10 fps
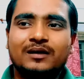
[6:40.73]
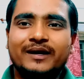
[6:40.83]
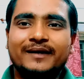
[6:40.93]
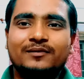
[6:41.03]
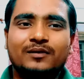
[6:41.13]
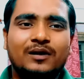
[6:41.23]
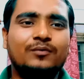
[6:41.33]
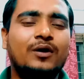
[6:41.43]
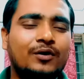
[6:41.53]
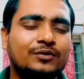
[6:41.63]
And
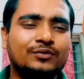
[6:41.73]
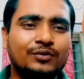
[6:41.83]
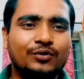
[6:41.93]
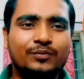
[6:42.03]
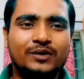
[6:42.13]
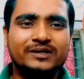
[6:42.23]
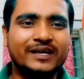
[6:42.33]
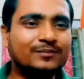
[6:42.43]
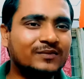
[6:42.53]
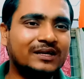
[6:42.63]
how do you know about
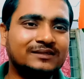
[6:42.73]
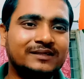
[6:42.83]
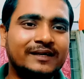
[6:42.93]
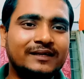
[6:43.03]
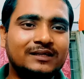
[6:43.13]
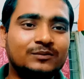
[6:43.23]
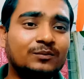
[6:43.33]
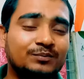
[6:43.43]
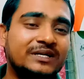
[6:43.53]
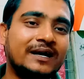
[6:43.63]
chemical engineering?
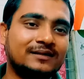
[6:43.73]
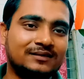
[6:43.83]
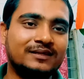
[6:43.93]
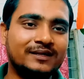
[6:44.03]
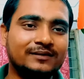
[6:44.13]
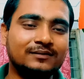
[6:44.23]
Even BRC, they